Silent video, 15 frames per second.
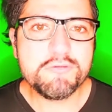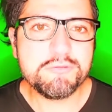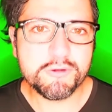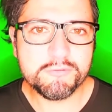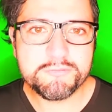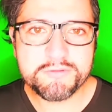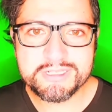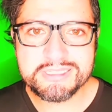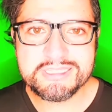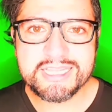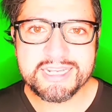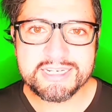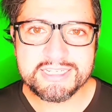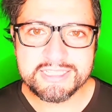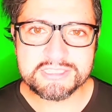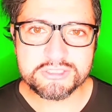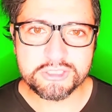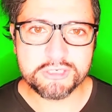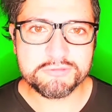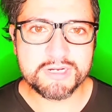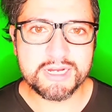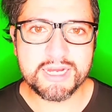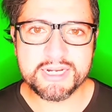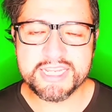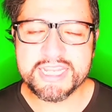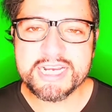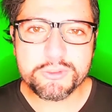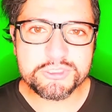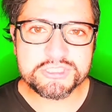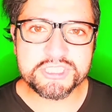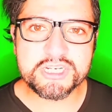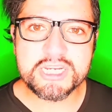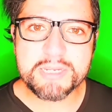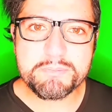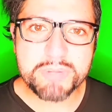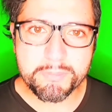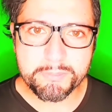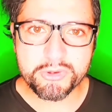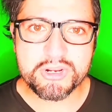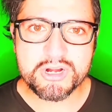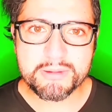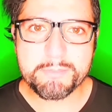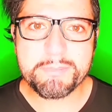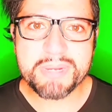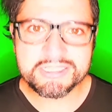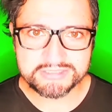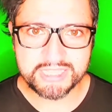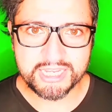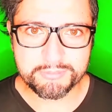fulfill the needs of an increasingly popular pastime.